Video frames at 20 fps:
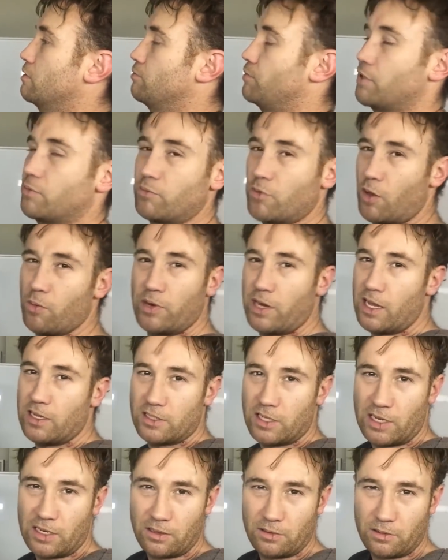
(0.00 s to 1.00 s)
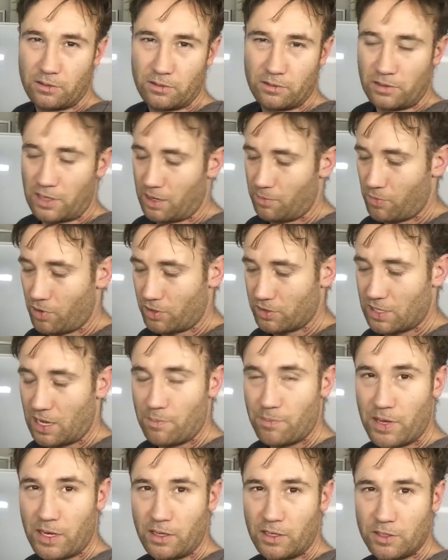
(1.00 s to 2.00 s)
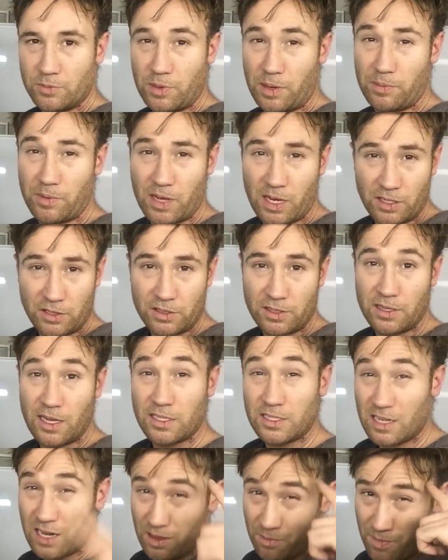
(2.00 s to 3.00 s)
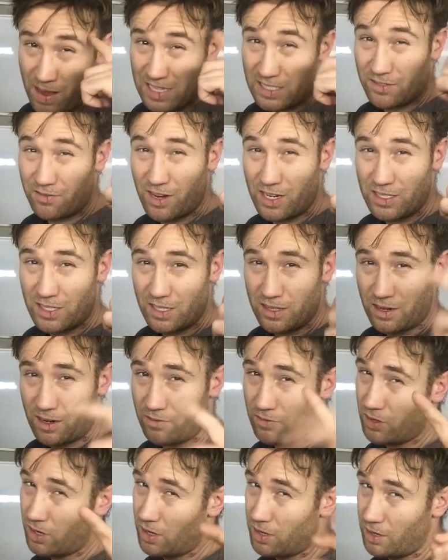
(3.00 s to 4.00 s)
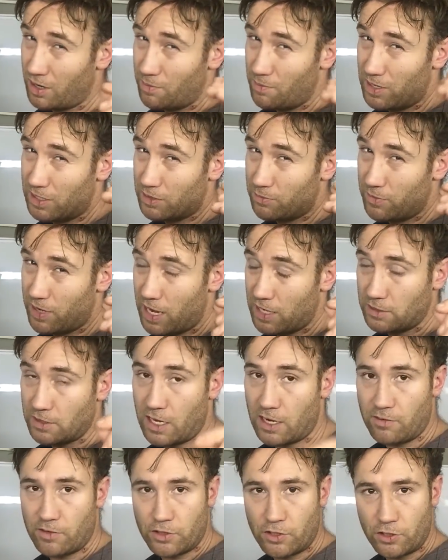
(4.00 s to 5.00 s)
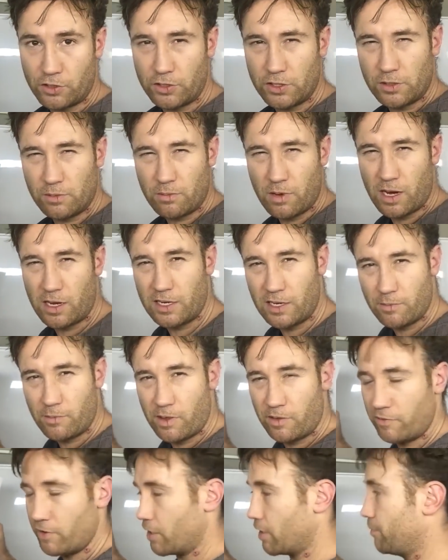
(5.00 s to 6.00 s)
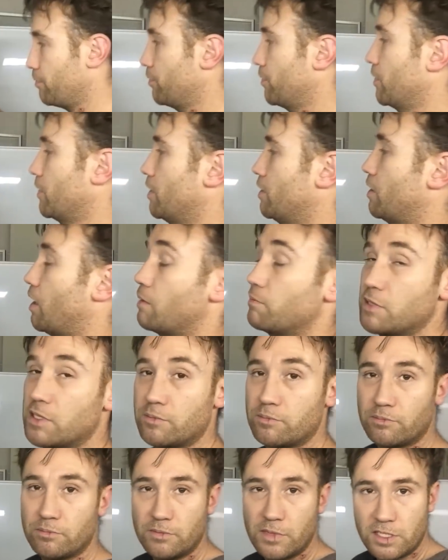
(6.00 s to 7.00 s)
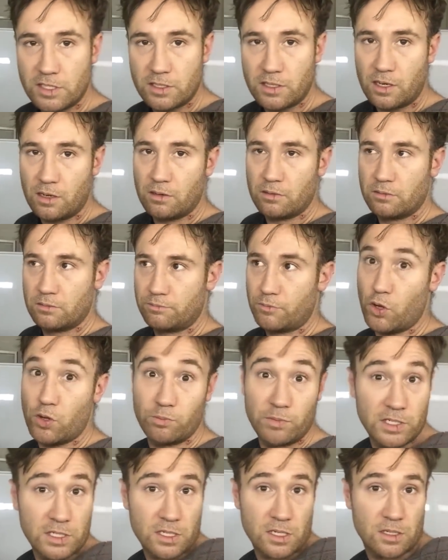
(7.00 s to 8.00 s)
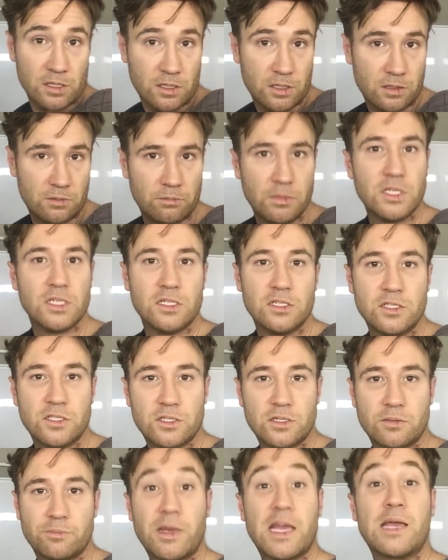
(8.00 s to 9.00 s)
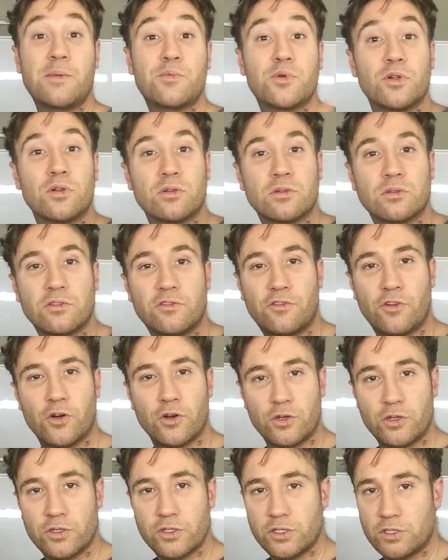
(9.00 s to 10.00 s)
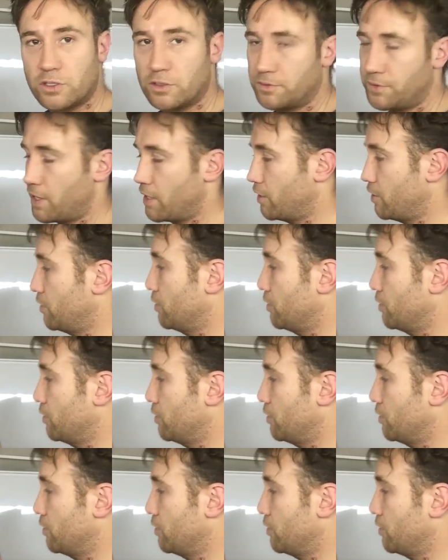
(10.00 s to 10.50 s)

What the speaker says: But nobody has a letterbox that big because people aren't using. That's another massive idea that I've got. I'm going to make some cash out of it. Don't use my idea, motherfucker. I mean, Mr., Mrs., Ms., people, folks. Thank